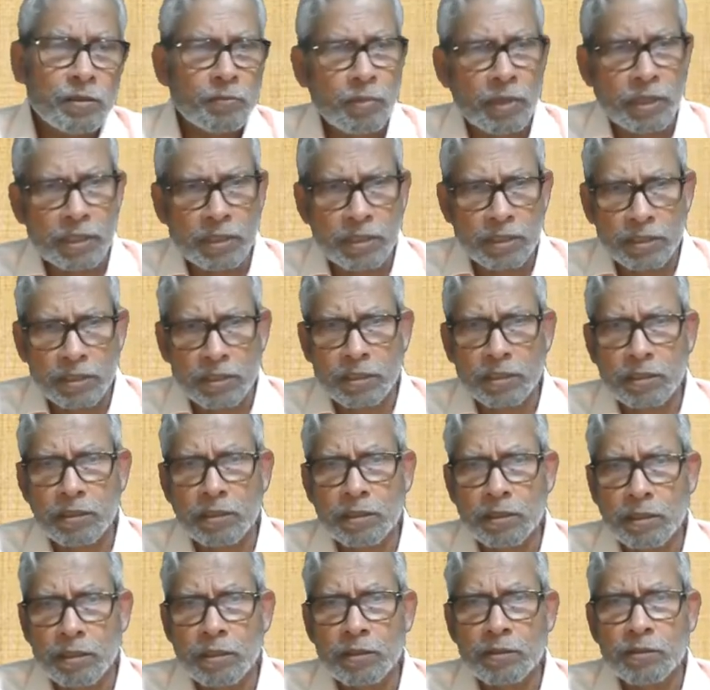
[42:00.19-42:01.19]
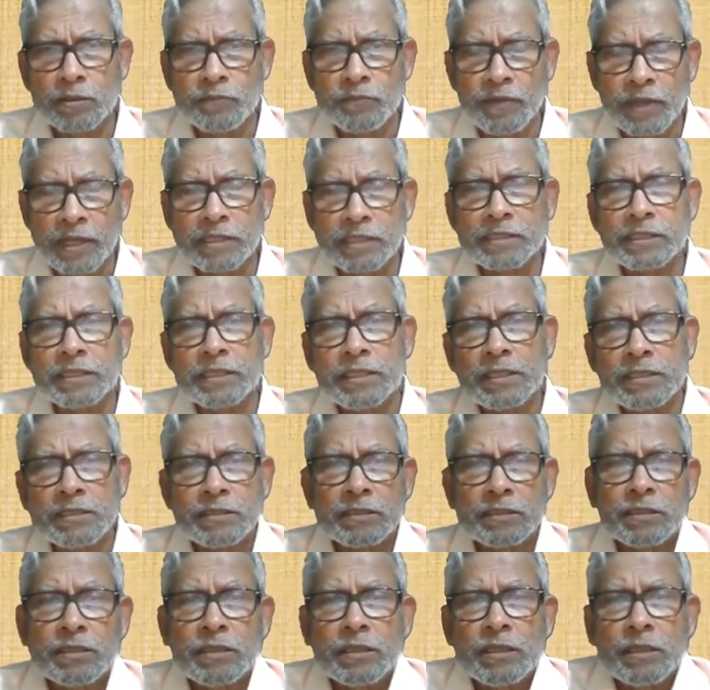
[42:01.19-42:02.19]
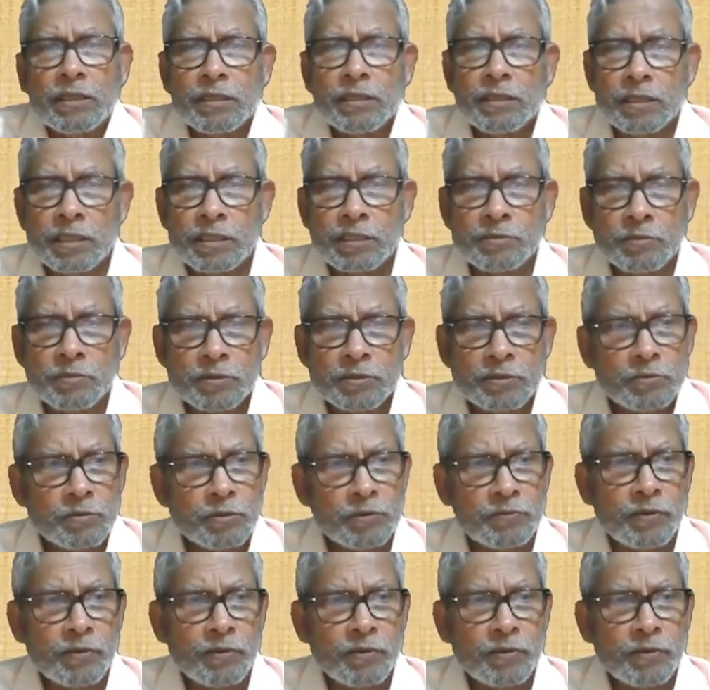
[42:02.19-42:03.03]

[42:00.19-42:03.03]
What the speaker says: but the factories responsible